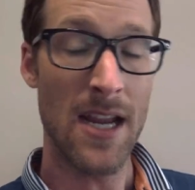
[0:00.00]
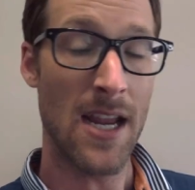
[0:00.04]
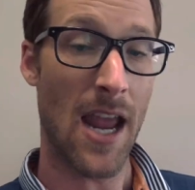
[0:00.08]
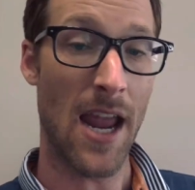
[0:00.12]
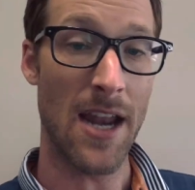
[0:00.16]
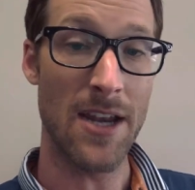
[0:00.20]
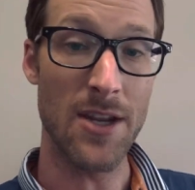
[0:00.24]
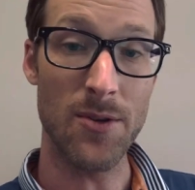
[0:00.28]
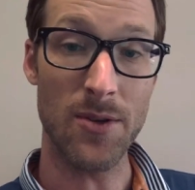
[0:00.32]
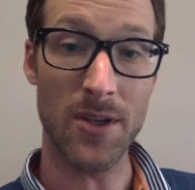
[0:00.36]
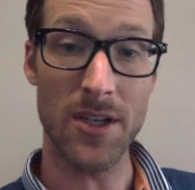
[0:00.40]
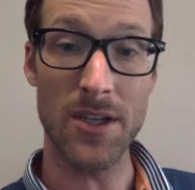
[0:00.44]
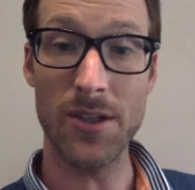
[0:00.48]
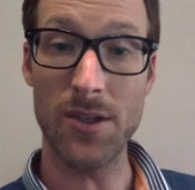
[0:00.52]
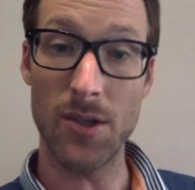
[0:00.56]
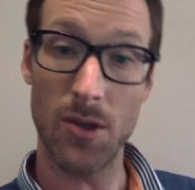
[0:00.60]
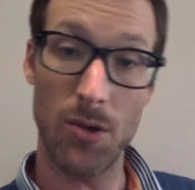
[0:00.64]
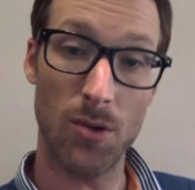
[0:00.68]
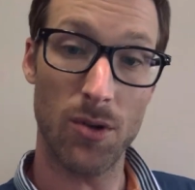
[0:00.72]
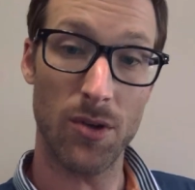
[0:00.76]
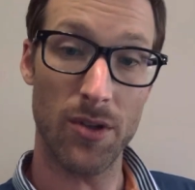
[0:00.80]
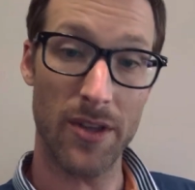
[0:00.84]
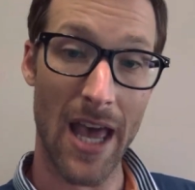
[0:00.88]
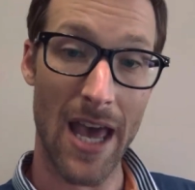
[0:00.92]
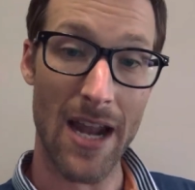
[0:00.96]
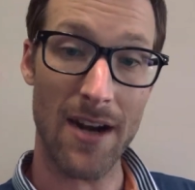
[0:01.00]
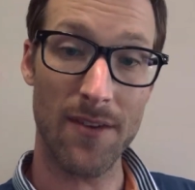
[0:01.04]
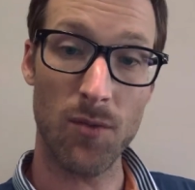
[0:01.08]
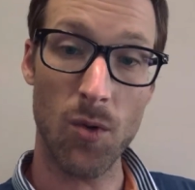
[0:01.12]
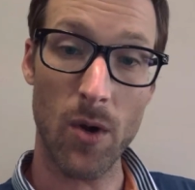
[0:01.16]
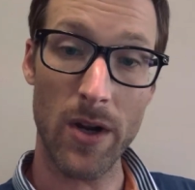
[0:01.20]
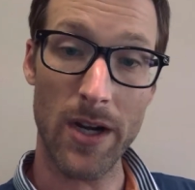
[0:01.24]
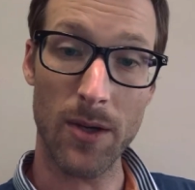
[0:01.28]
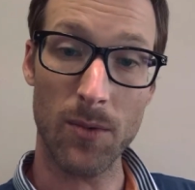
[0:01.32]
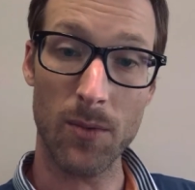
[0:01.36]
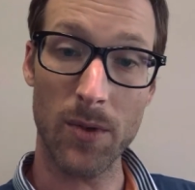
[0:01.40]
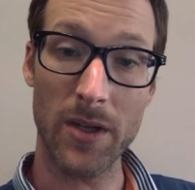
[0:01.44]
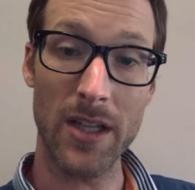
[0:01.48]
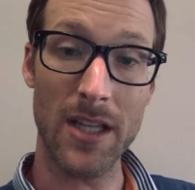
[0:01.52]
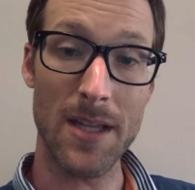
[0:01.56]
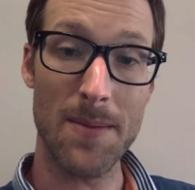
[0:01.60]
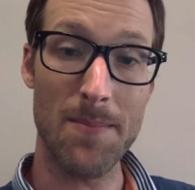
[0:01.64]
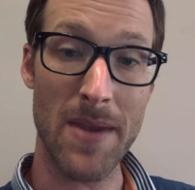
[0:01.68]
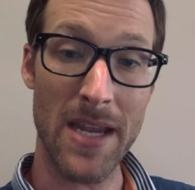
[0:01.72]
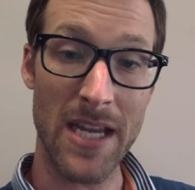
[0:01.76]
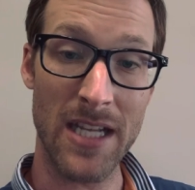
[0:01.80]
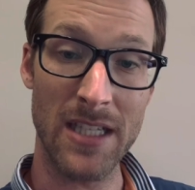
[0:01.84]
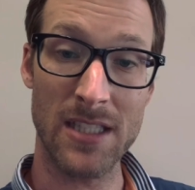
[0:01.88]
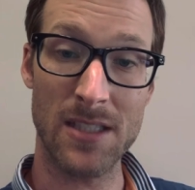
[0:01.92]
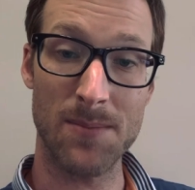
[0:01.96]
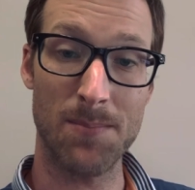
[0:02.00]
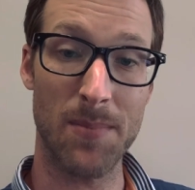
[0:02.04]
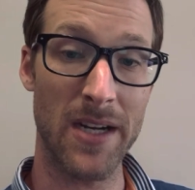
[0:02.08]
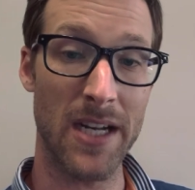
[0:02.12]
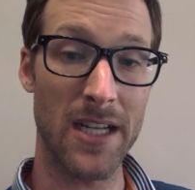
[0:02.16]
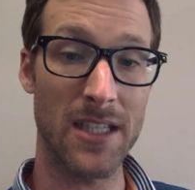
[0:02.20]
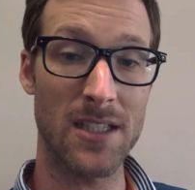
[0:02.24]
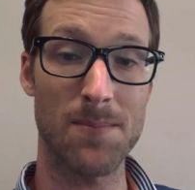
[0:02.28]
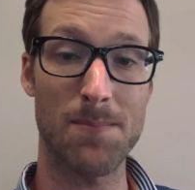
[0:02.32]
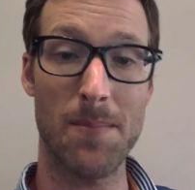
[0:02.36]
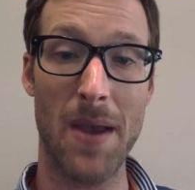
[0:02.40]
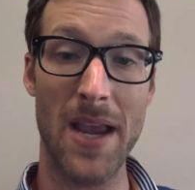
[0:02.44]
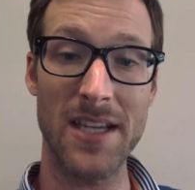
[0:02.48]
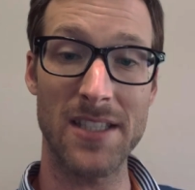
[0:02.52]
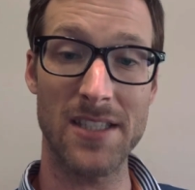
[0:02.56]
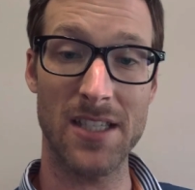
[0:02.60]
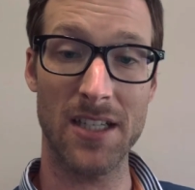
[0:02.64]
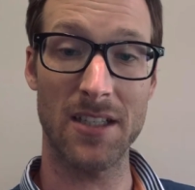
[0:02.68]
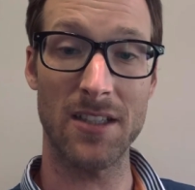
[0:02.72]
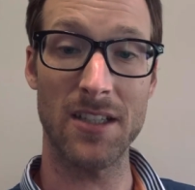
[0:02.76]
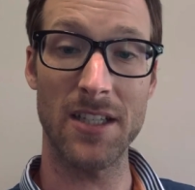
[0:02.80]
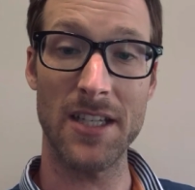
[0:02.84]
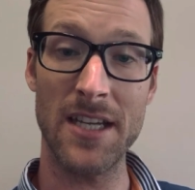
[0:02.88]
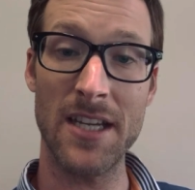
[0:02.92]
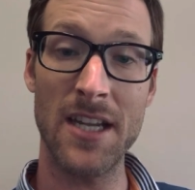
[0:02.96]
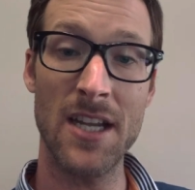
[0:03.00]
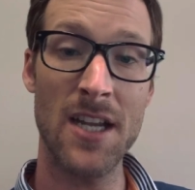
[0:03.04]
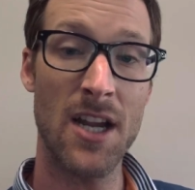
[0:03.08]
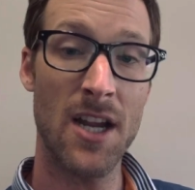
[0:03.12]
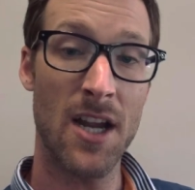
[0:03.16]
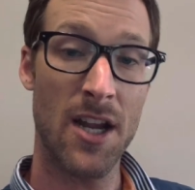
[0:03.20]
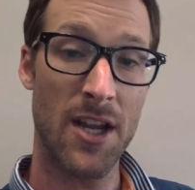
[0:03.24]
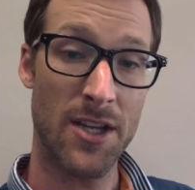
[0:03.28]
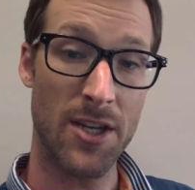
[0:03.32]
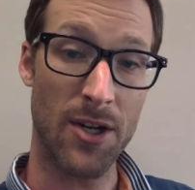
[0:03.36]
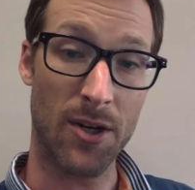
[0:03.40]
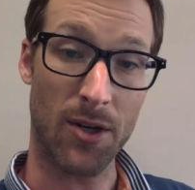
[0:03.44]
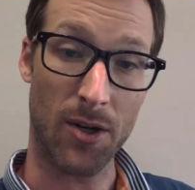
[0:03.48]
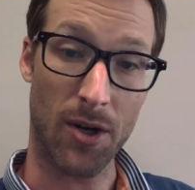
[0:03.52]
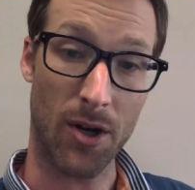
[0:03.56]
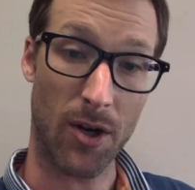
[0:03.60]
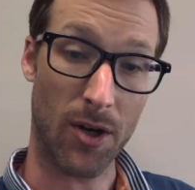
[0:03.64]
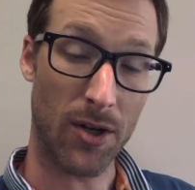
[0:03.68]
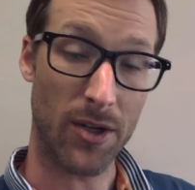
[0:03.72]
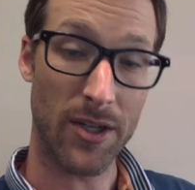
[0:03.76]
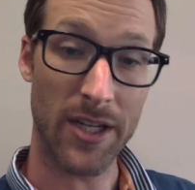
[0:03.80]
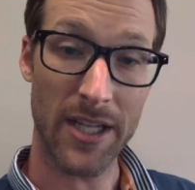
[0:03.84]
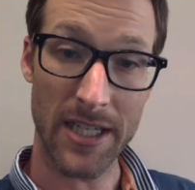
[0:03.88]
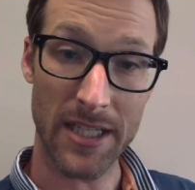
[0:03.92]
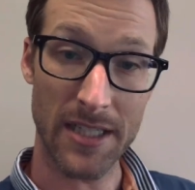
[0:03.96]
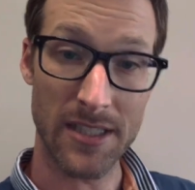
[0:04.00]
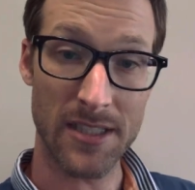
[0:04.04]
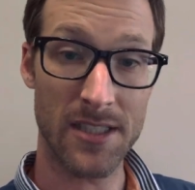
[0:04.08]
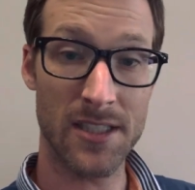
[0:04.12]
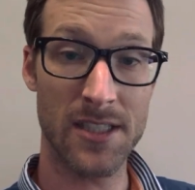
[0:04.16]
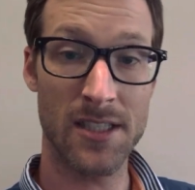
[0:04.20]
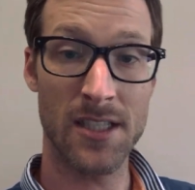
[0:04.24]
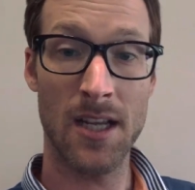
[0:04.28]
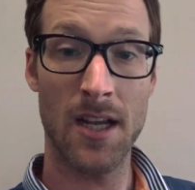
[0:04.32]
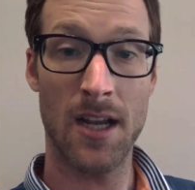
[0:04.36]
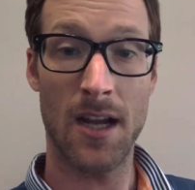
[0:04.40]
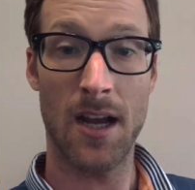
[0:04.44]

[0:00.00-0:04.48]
And you can Google that of what it really means, but it's basically your earnings